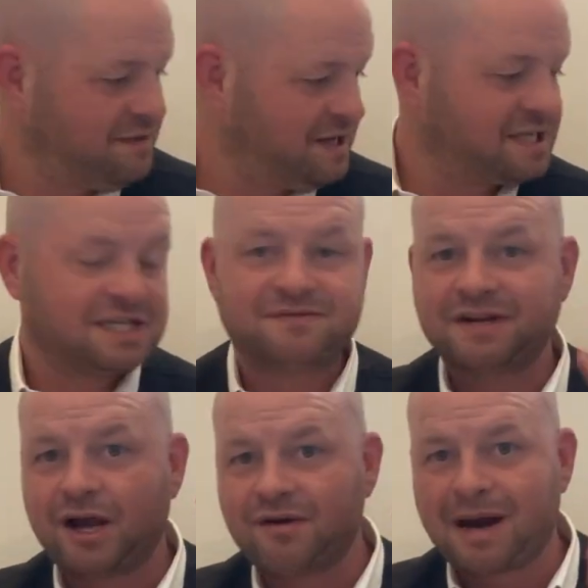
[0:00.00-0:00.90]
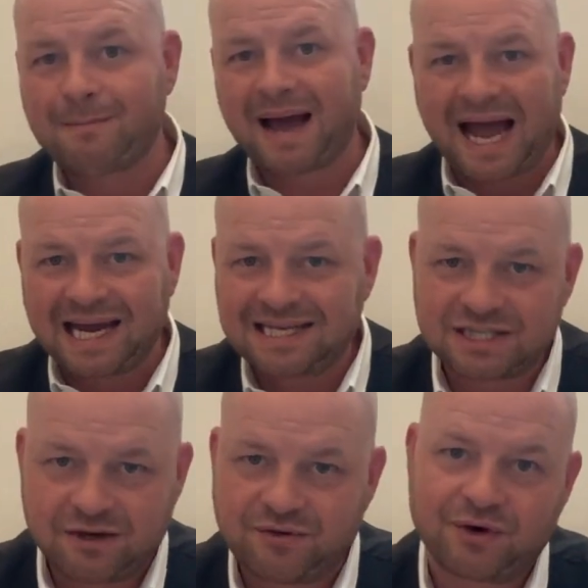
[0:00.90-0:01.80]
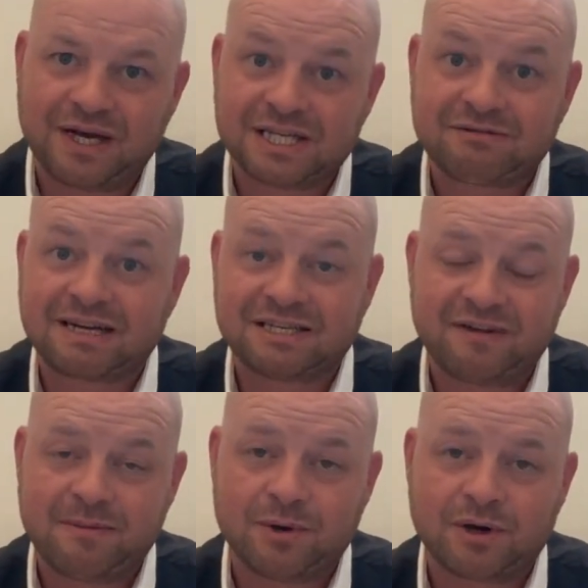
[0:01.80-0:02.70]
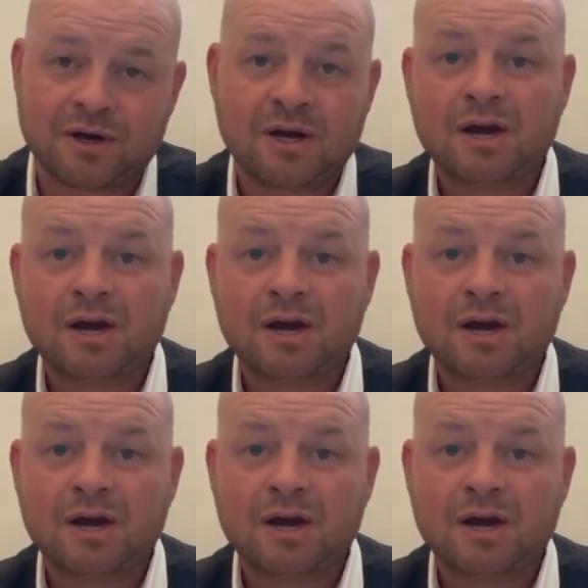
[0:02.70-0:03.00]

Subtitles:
This is video number 8 of your interactive ebook.